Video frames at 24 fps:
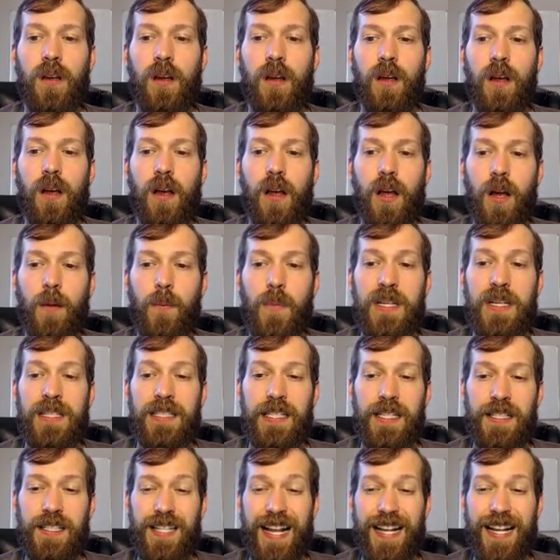And
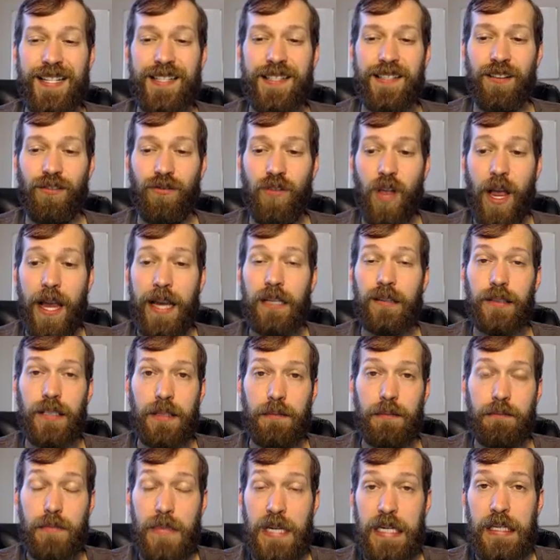since that's the likely
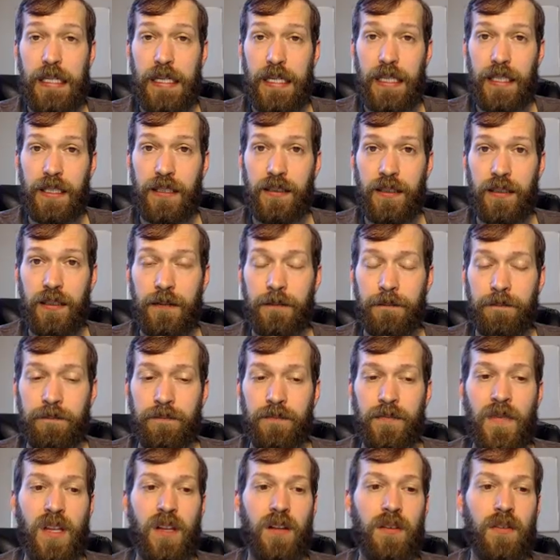meaning,
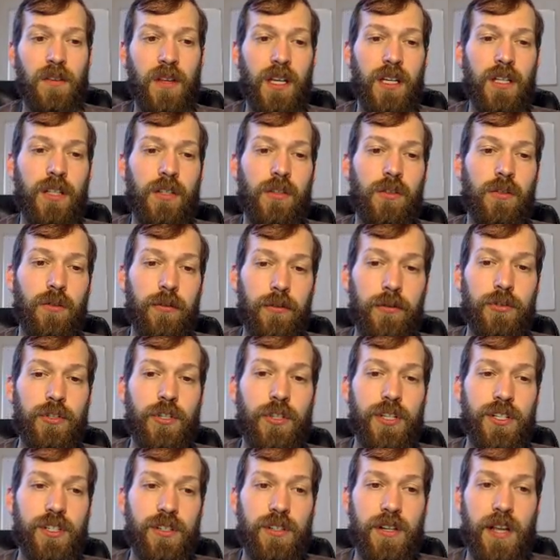the
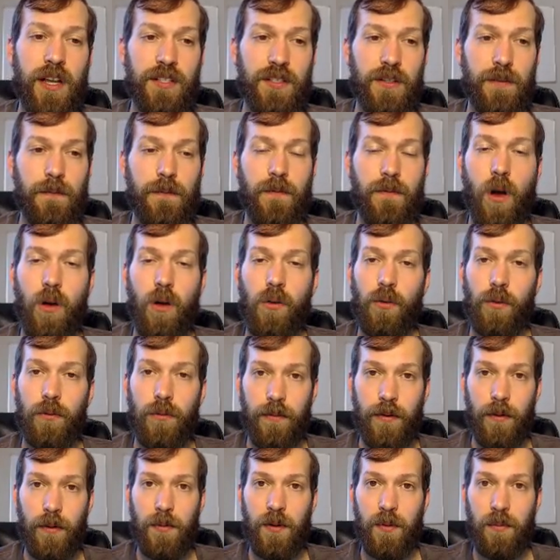conclusion doesn't follow
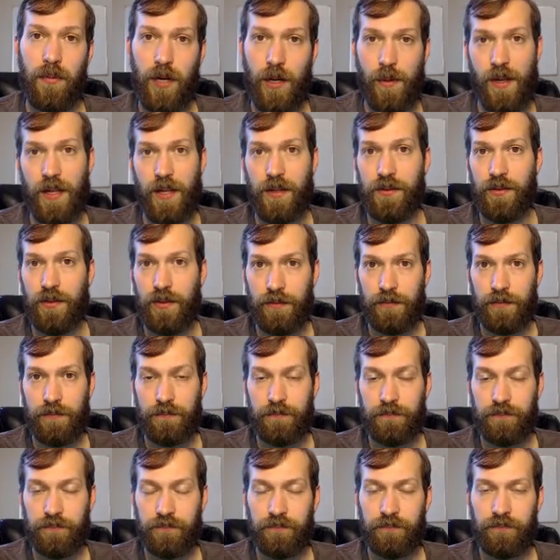from the premise.
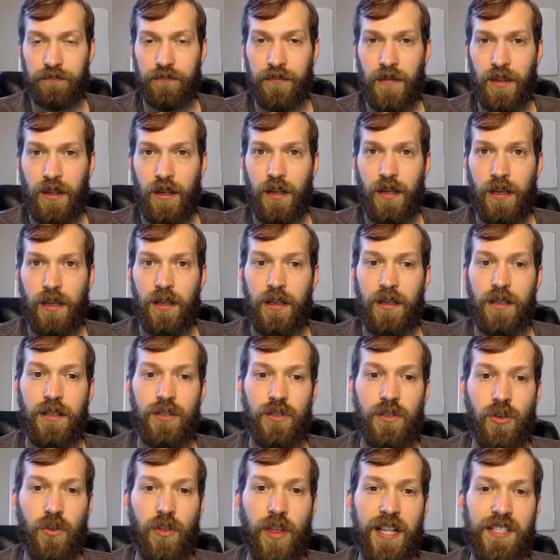
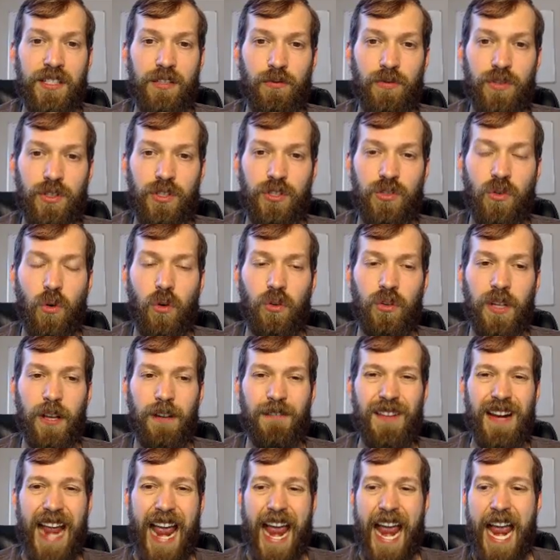So that's a result of
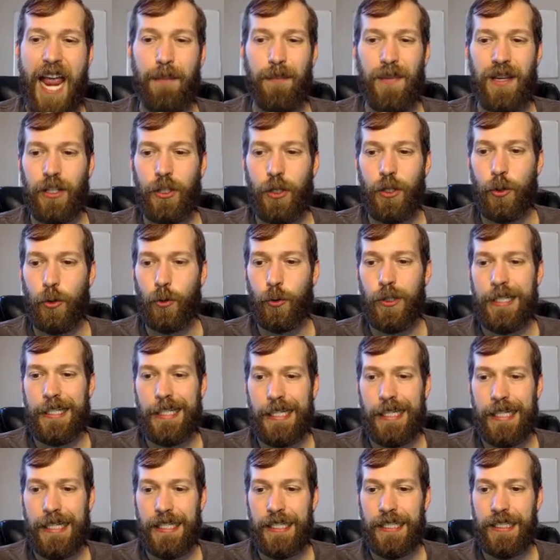an
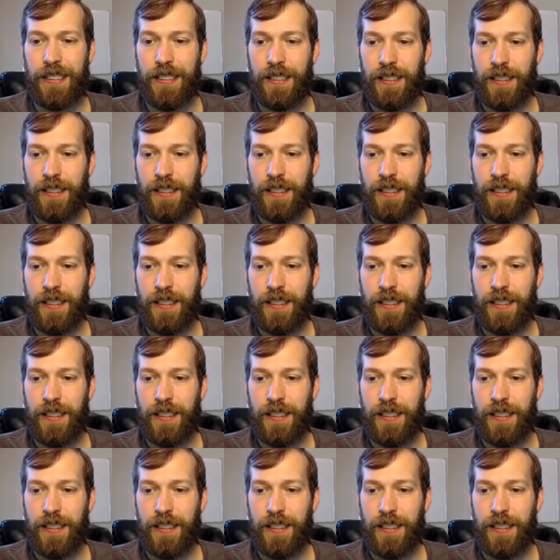ambiguity